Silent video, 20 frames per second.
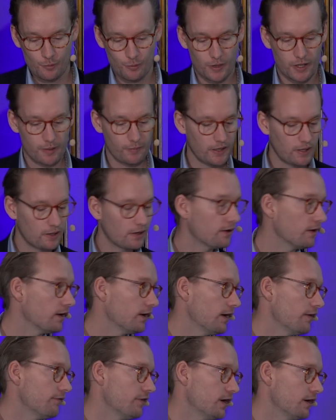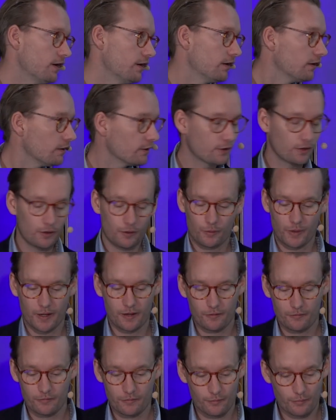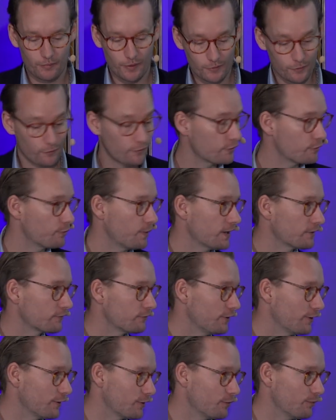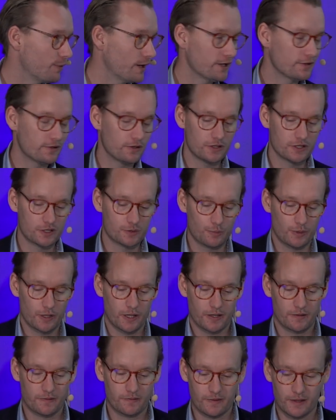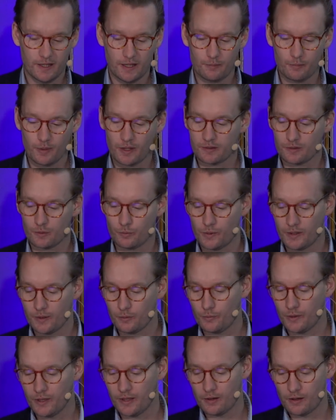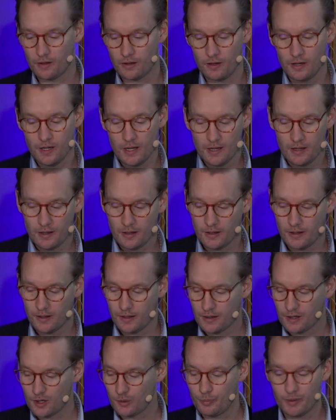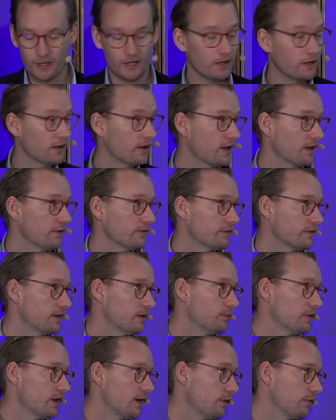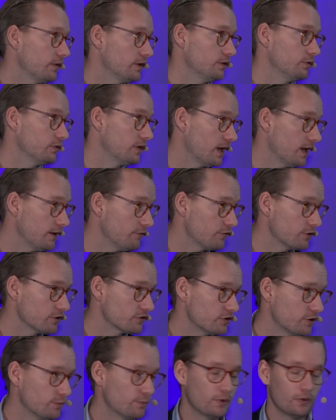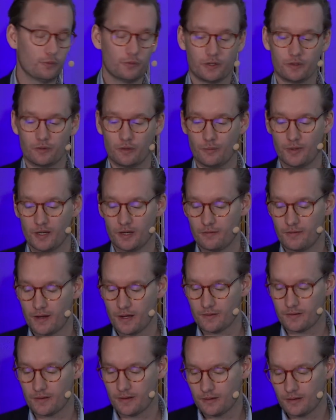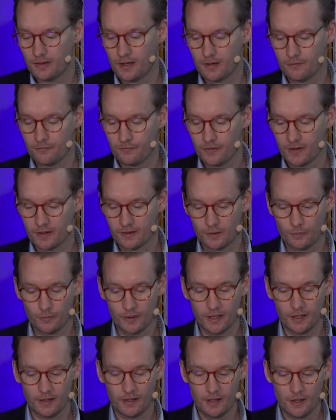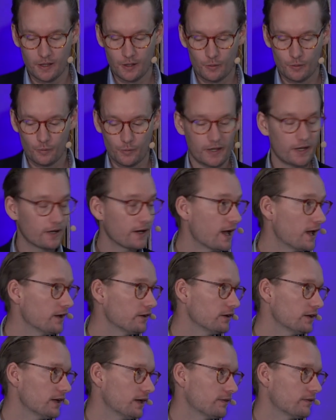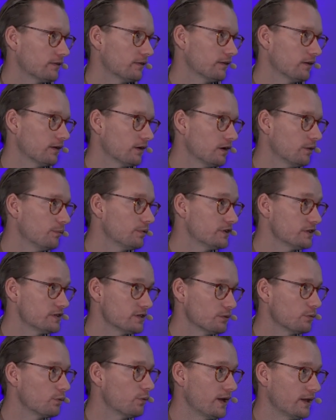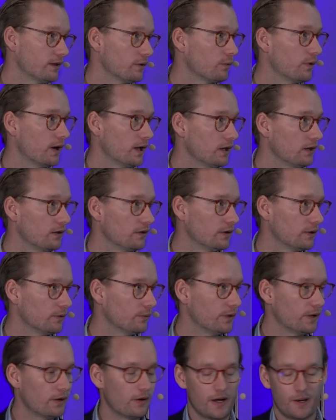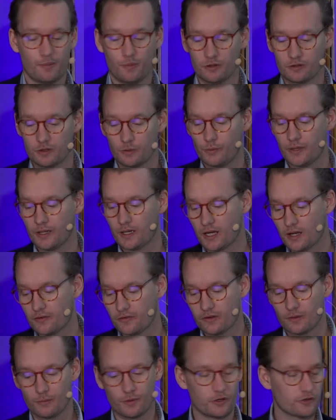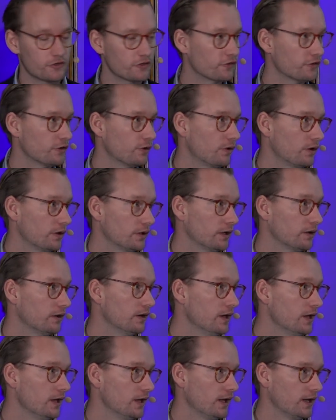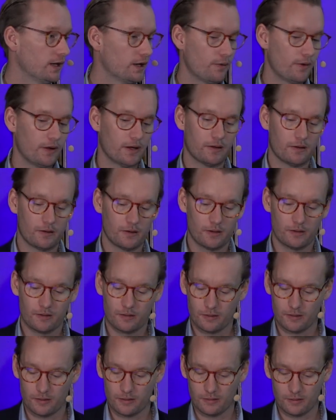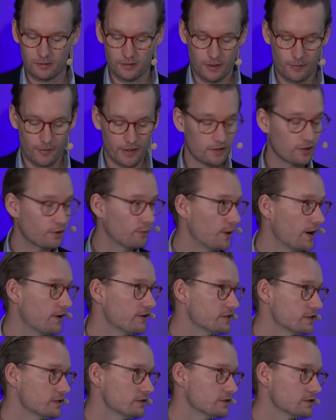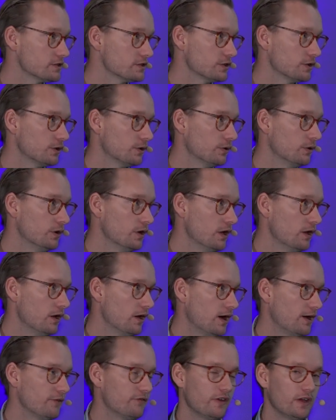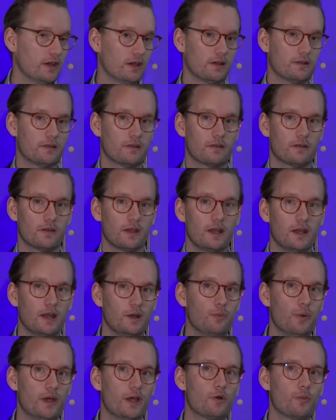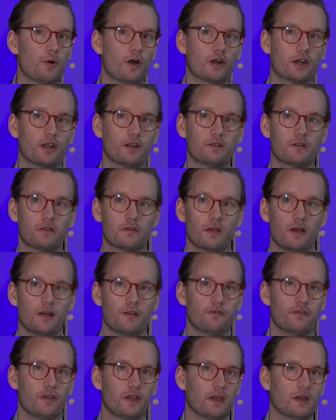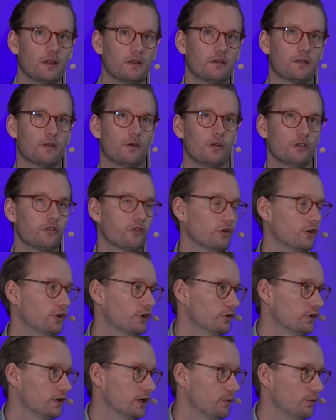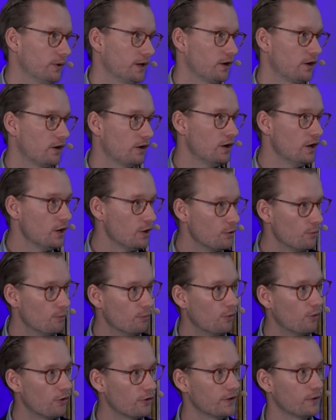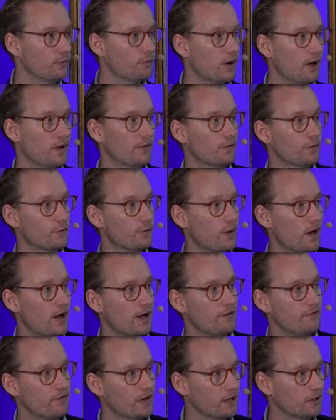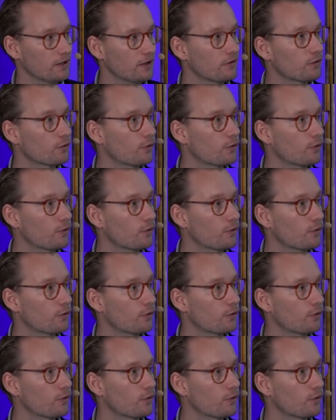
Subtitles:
I mean, I have a great amount of respect for our competitors, but I see that when we are competing against them now in UK, for example, we do a bit of that, and I think that we can handle that competition well, and we are able to win customers and so on in direct comparison. So I think it's in bigger markets. I think it's also good that we are more than one driving these